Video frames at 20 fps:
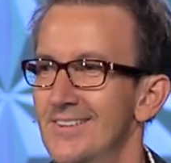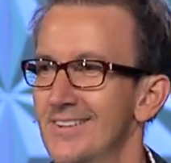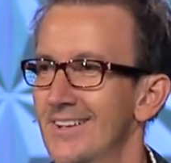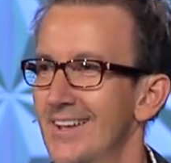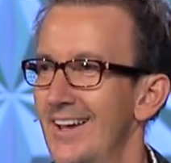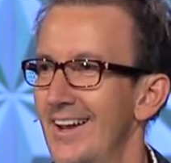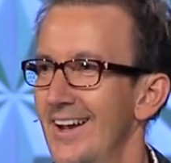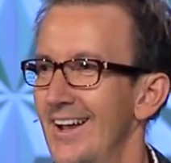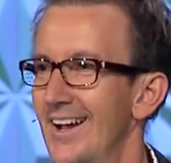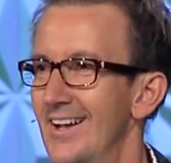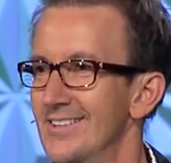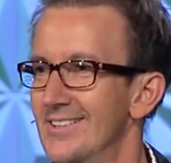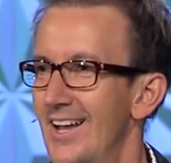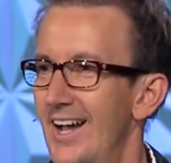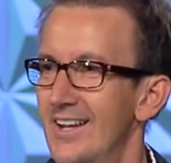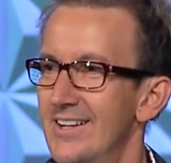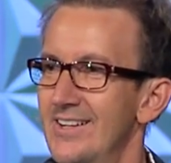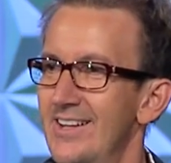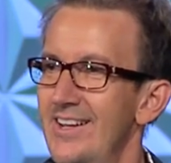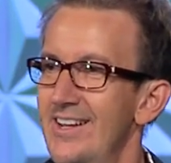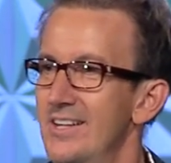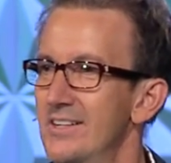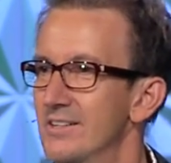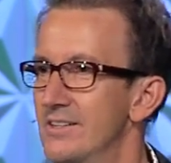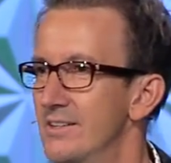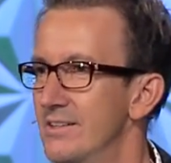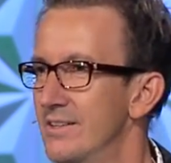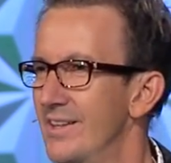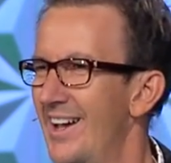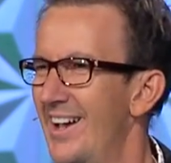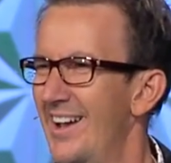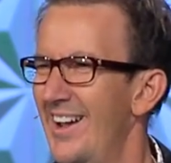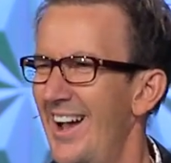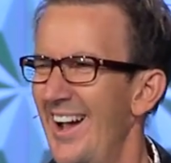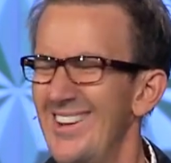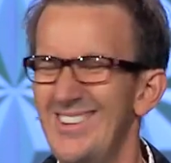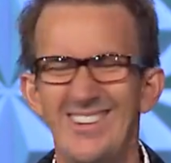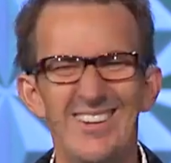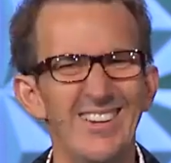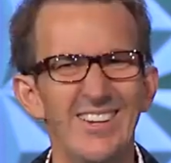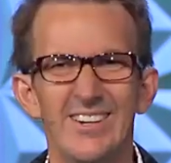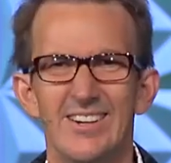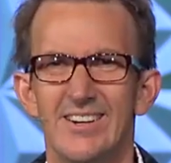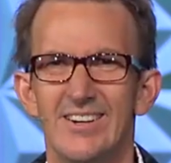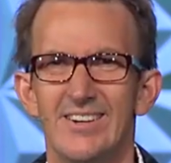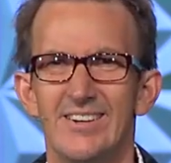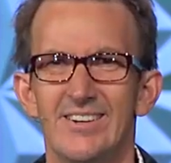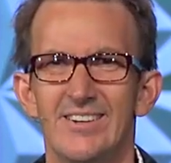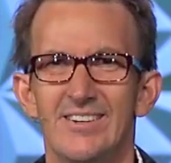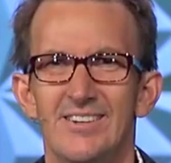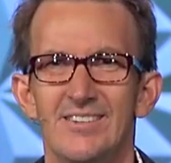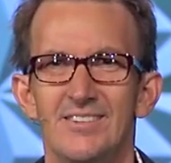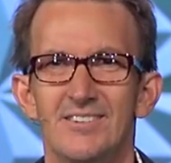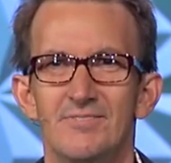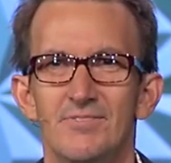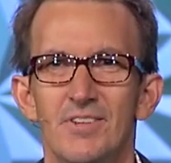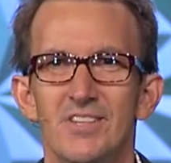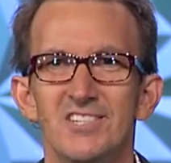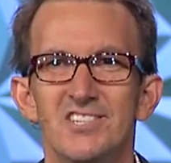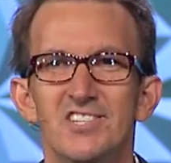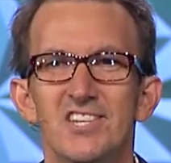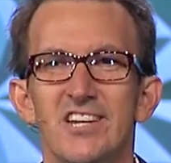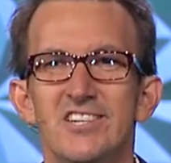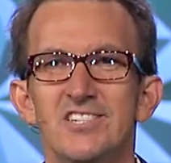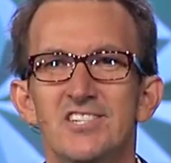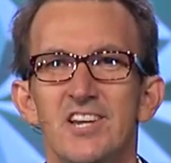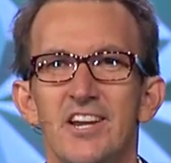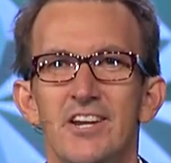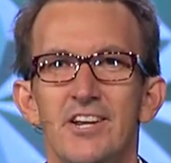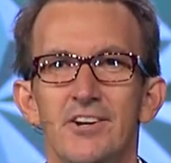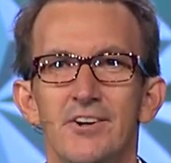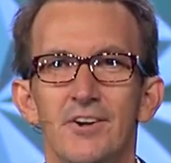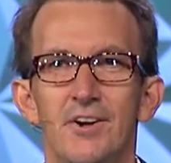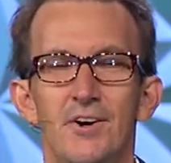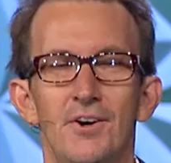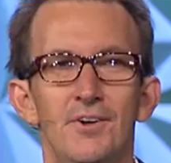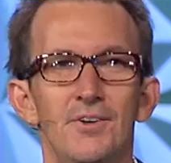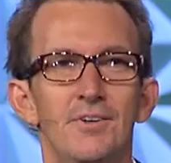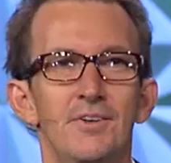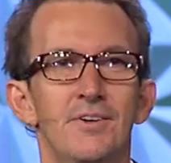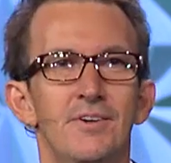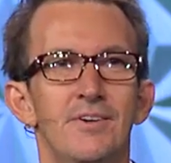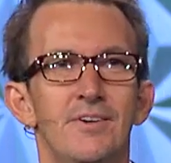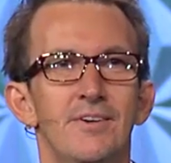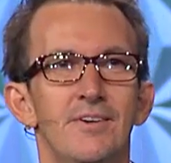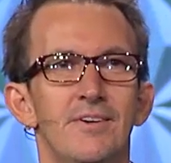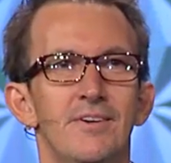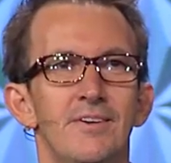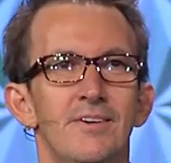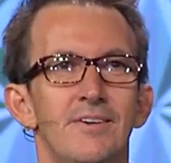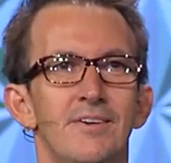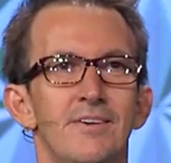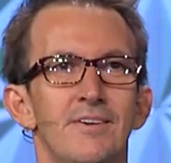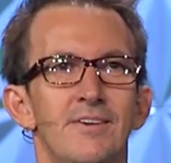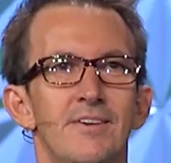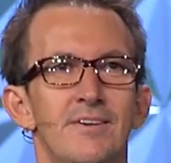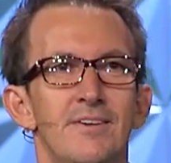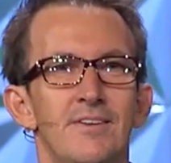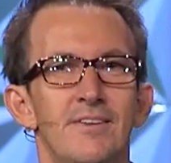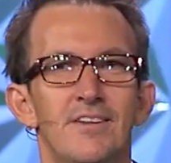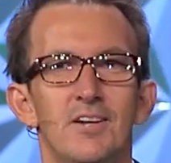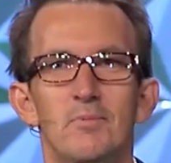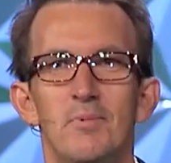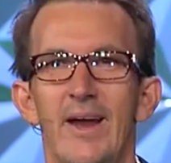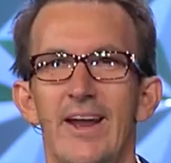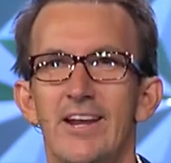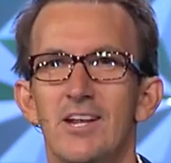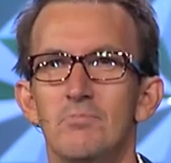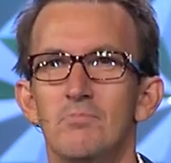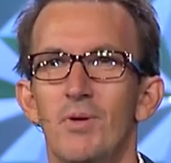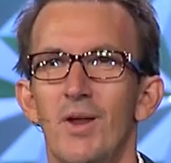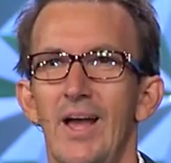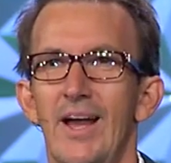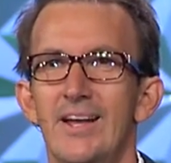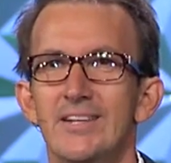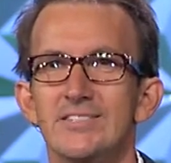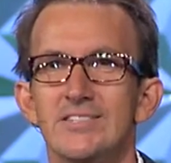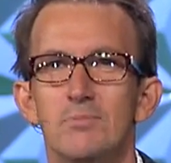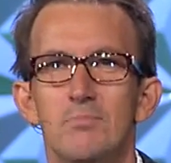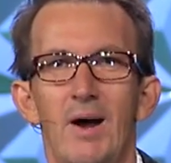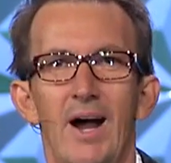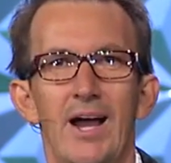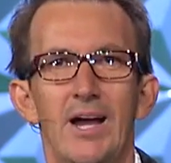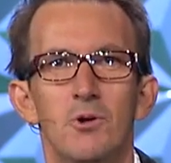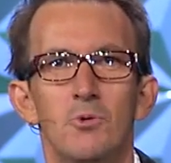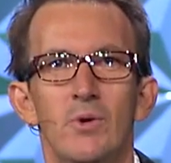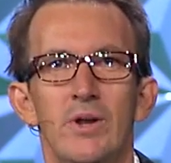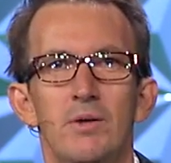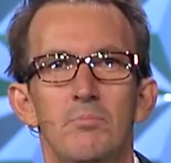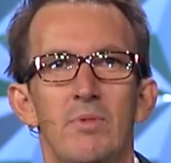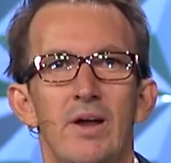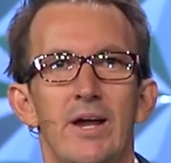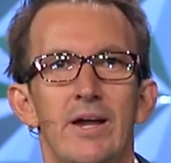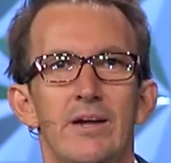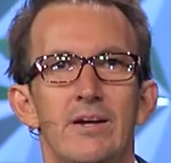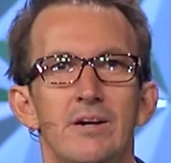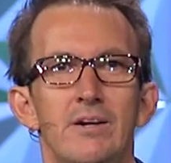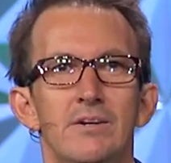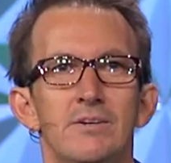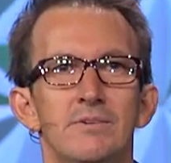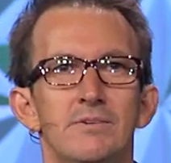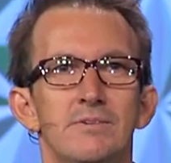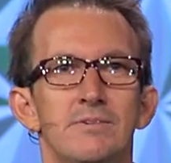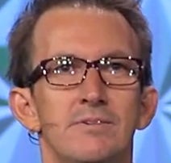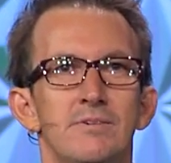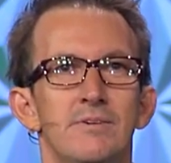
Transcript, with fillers: Kind of got that deal, that idea. For the 60 year old, they're making plans to buy a Winnebago,